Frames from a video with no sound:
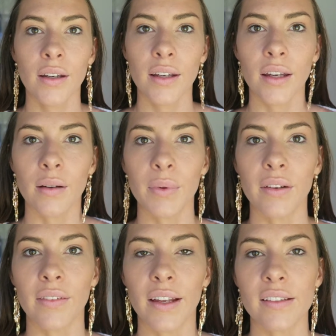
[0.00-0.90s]
get a bit
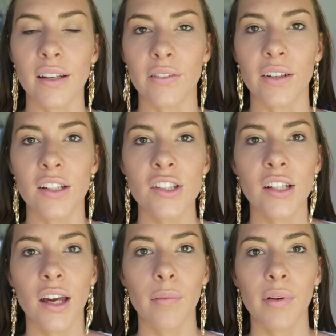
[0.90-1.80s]
of that definition
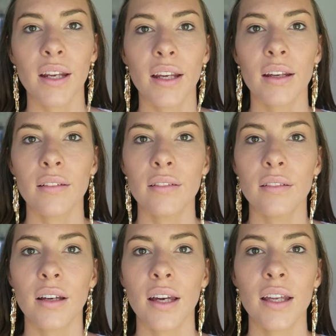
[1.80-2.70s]
happening
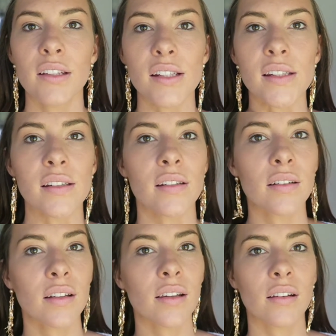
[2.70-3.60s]
and just
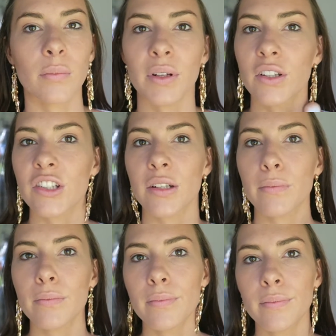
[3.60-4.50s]
a little bit of
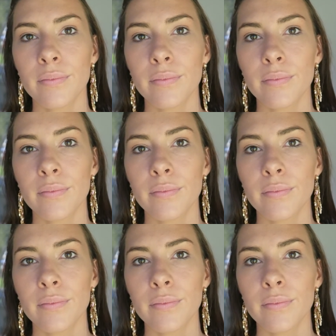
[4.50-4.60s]
shim.